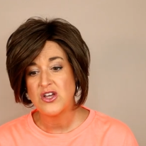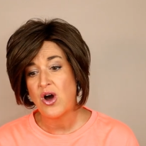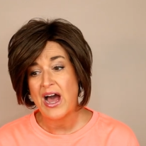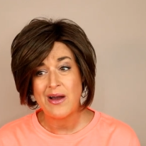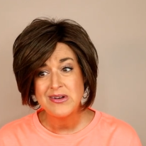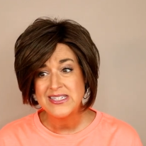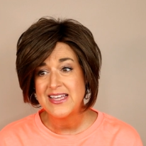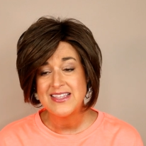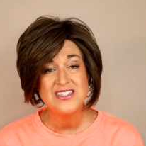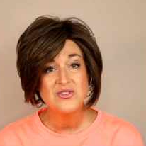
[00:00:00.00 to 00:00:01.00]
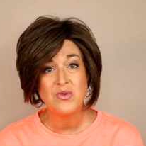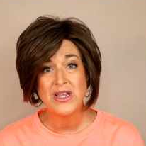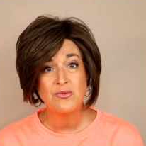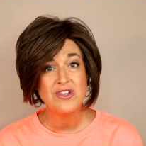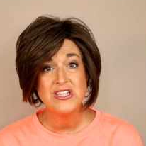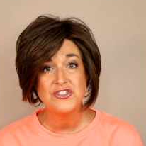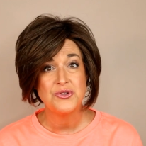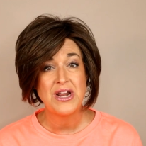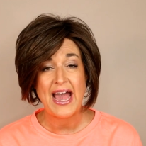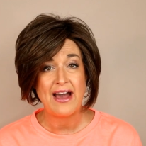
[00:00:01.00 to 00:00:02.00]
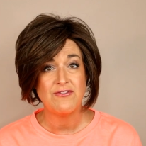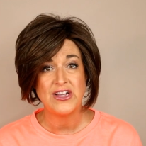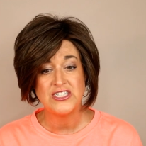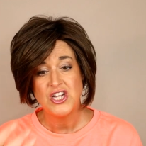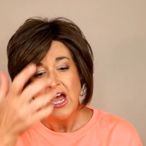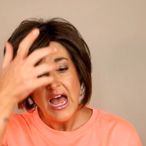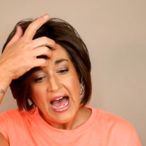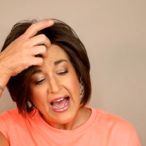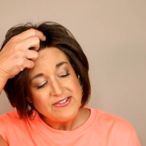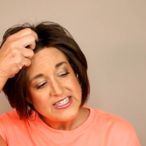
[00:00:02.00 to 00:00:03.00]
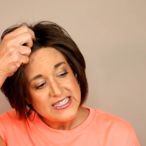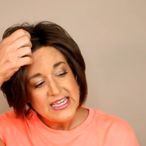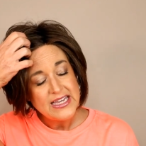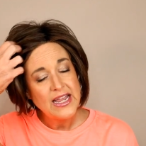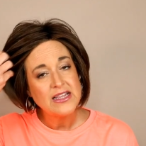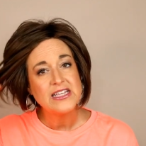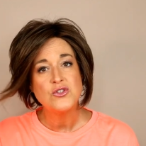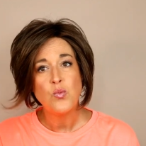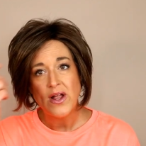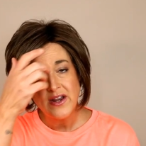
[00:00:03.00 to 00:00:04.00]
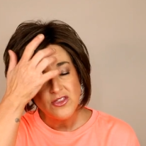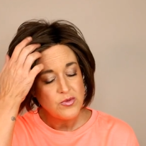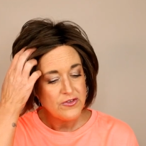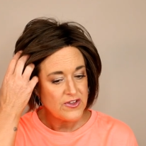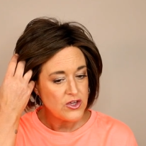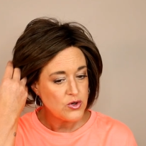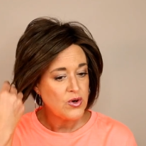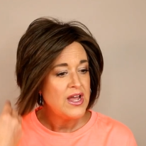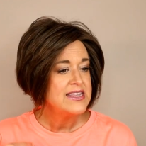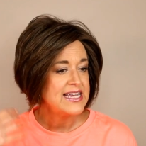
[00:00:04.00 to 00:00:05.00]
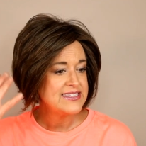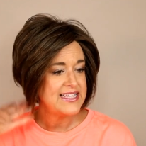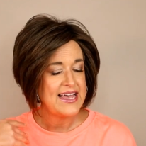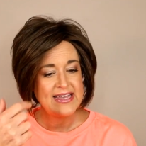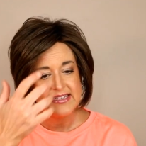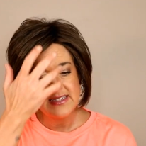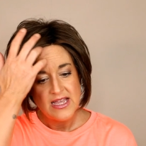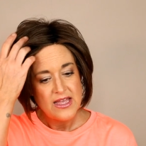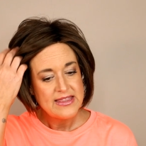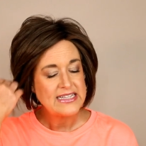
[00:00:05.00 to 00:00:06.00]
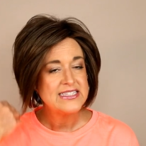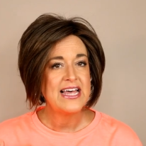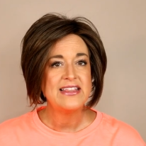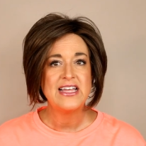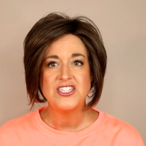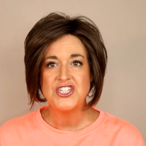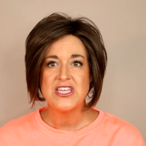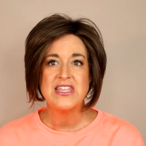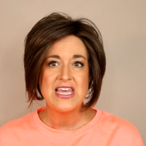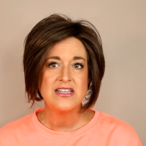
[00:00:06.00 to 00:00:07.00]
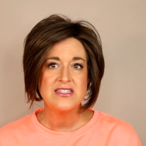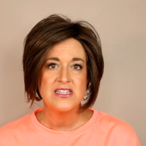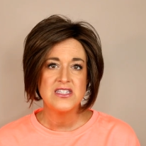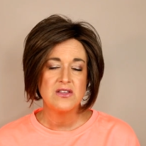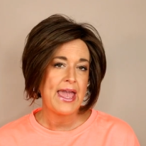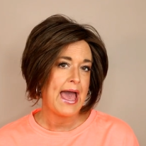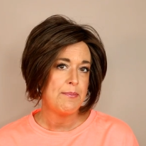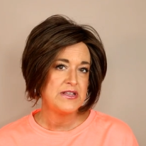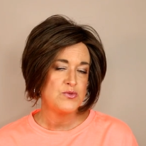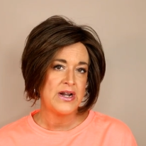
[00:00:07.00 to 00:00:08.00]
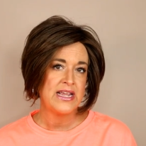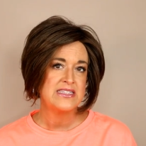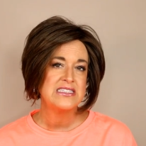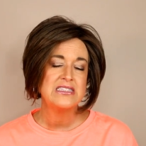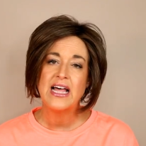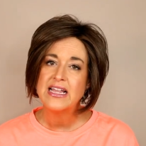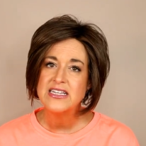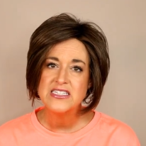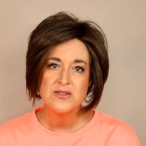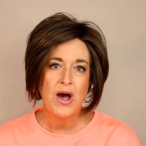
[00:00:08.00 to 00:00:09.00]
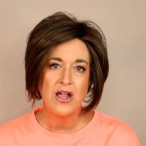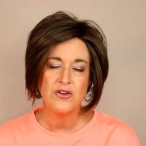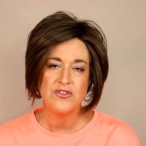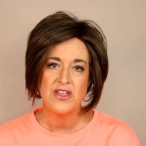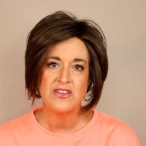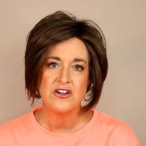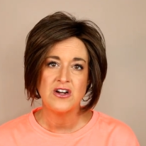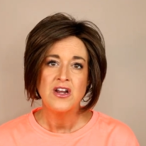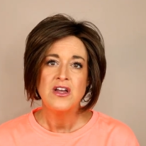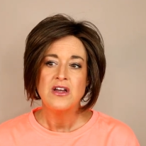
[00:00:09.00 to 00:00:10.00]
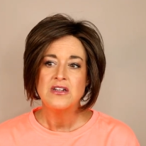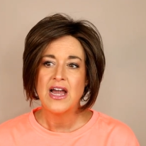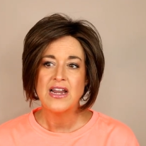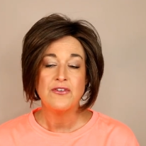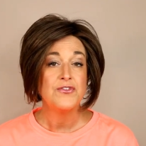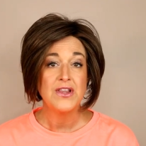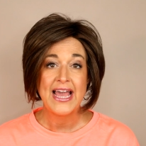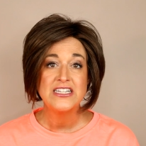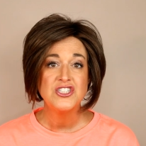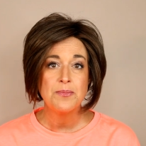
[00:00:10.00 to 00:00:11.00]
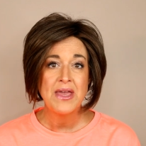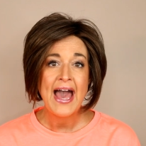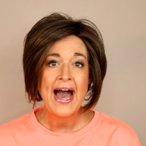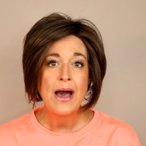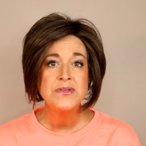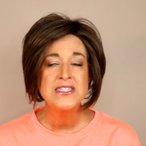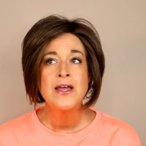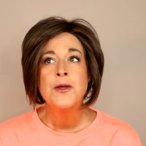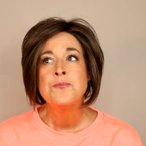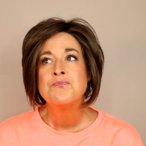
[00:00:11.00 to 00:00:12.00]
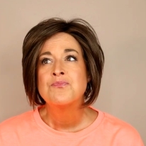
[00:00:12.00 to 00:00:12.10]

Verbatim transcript: So I would say this is running really true to average. I've seen at least one other review that says that said that she thinks this cap is running slightly smaller than their kind of flagship caps.